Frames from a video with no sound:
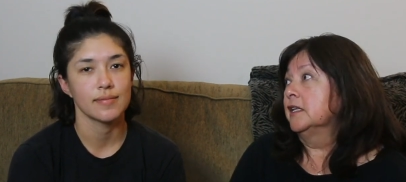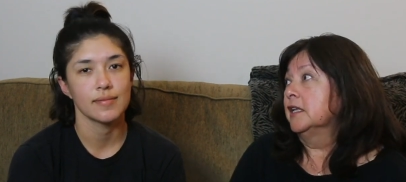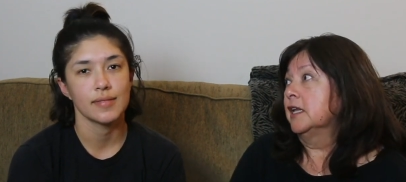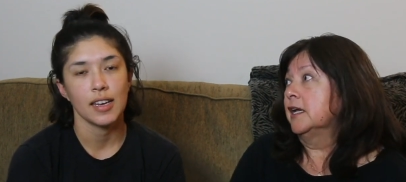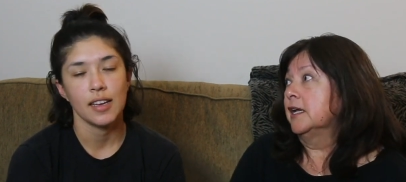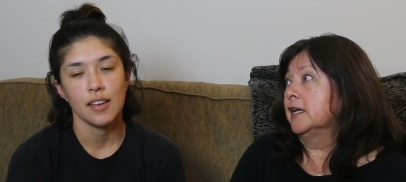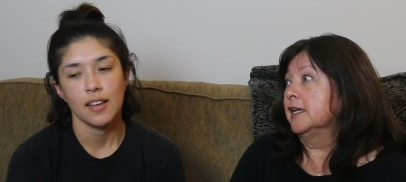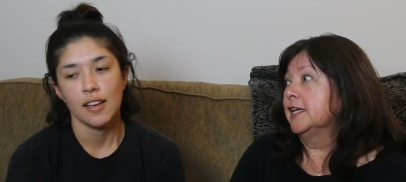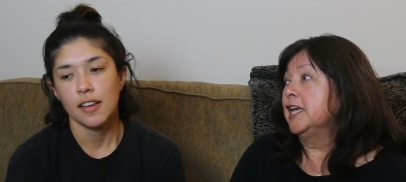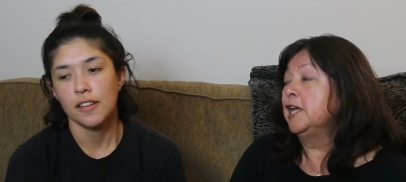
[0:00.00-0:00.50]

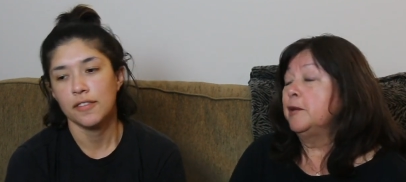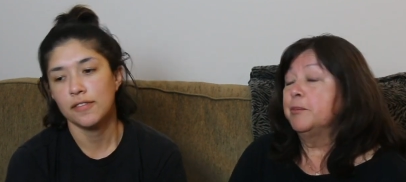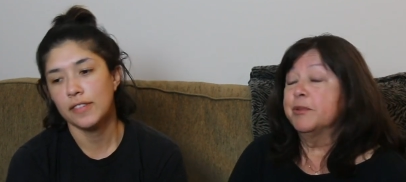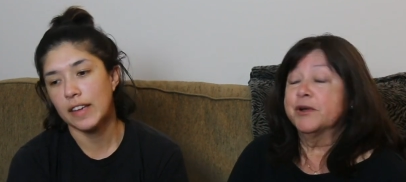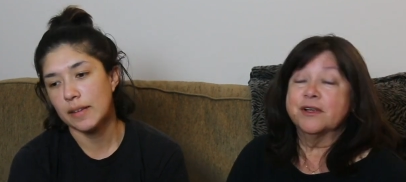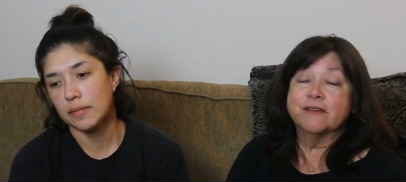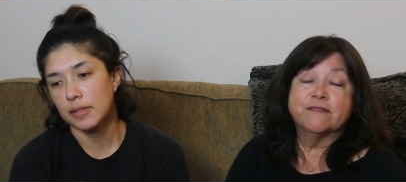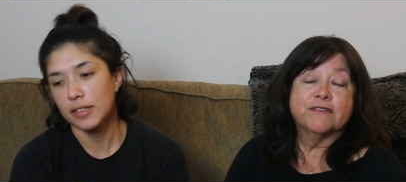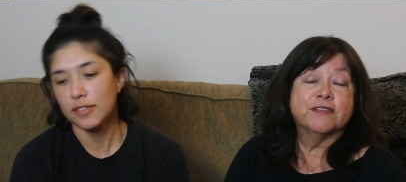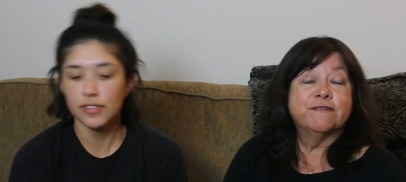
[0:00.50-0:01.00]
Speaker 1: uh, keeper
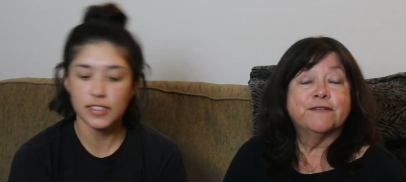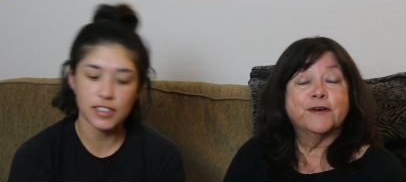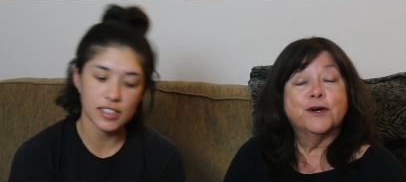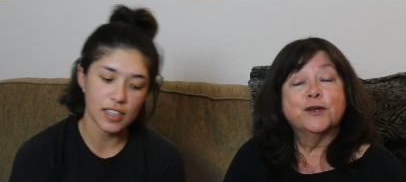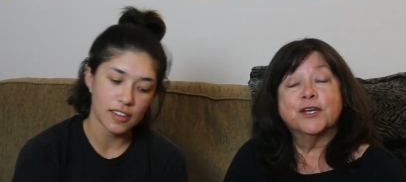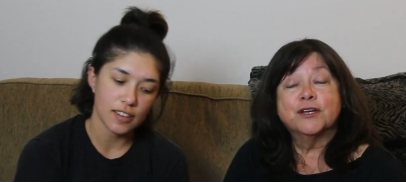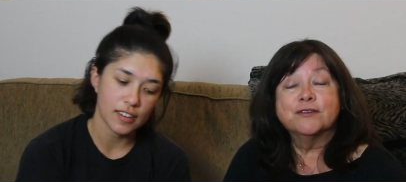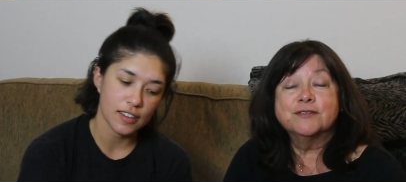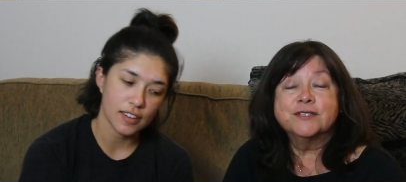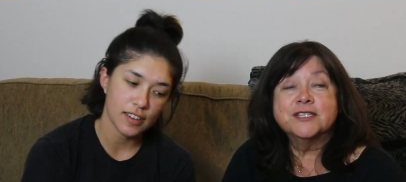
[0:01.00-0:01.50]
family of the
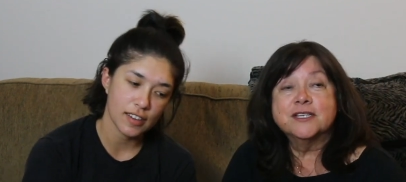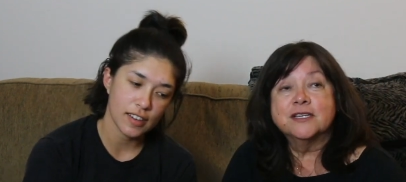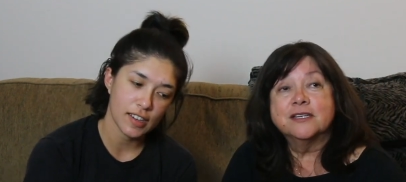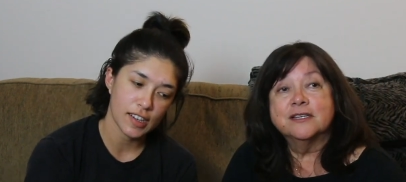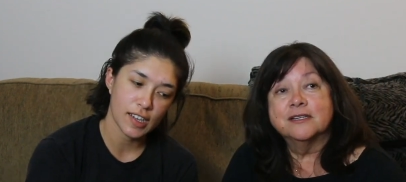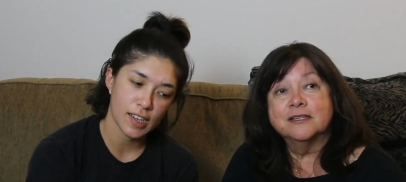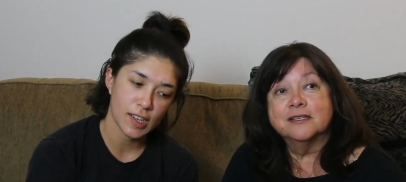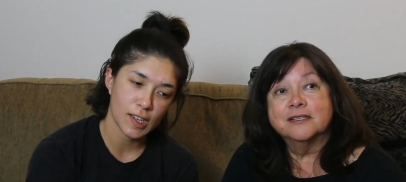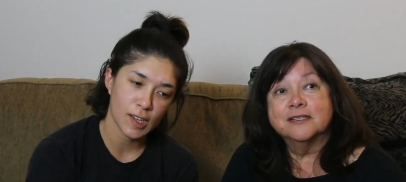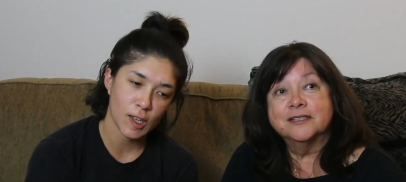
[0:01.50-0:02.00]
photos.
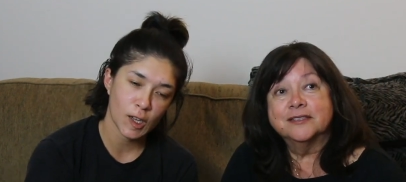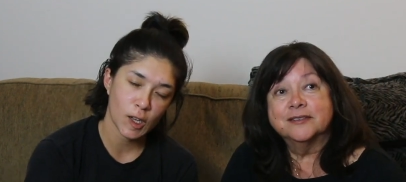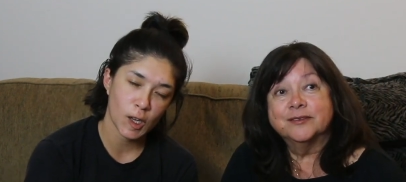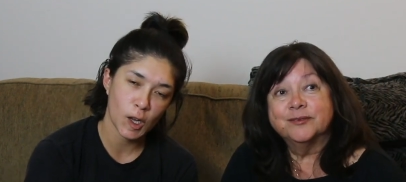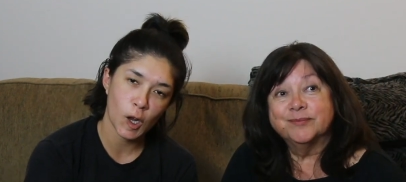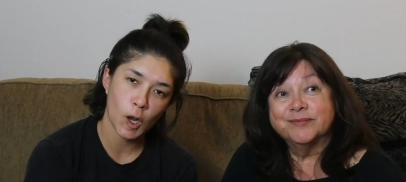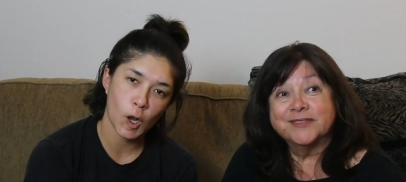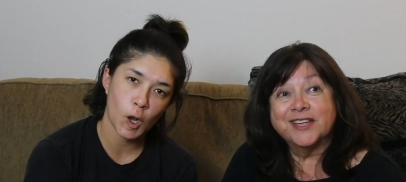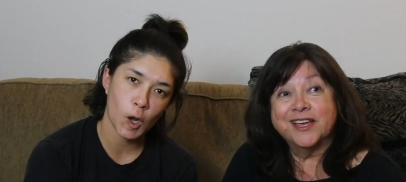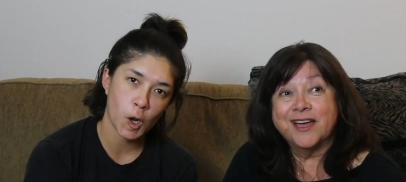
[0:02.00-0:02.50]

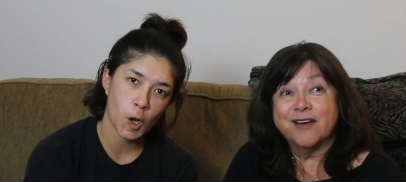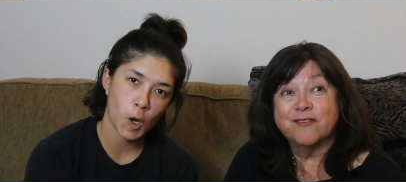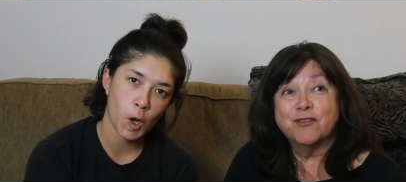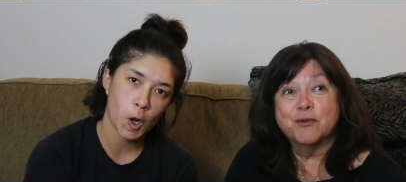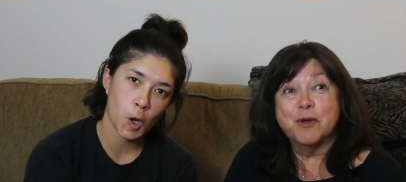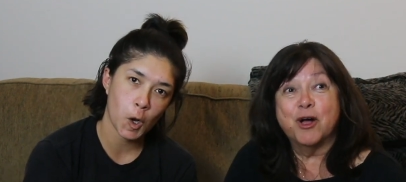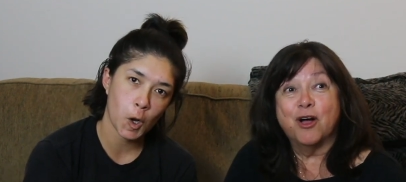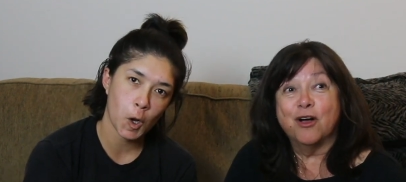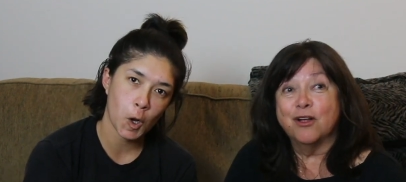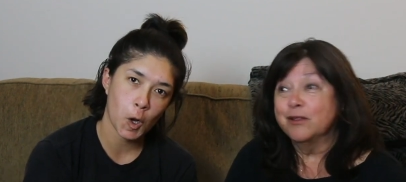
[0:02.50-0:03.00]
I have
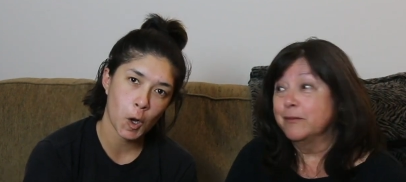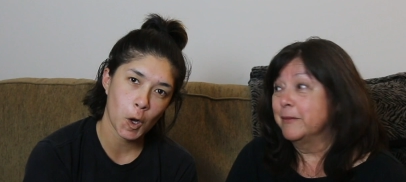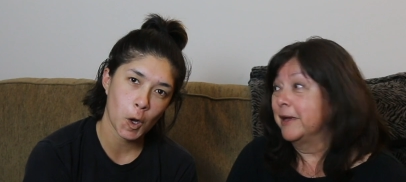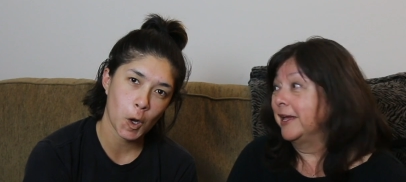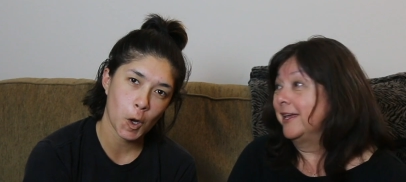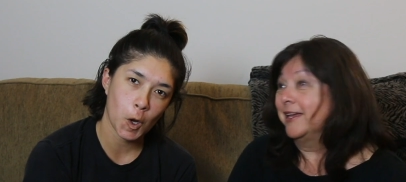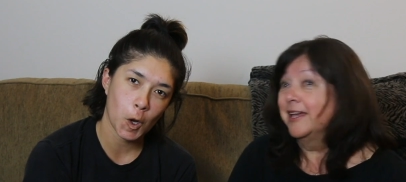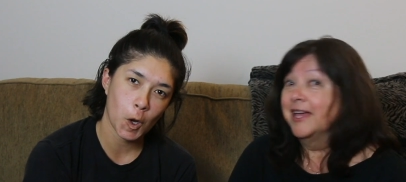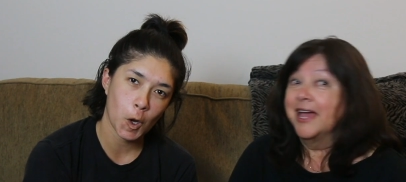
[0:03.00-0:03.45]
them all in my.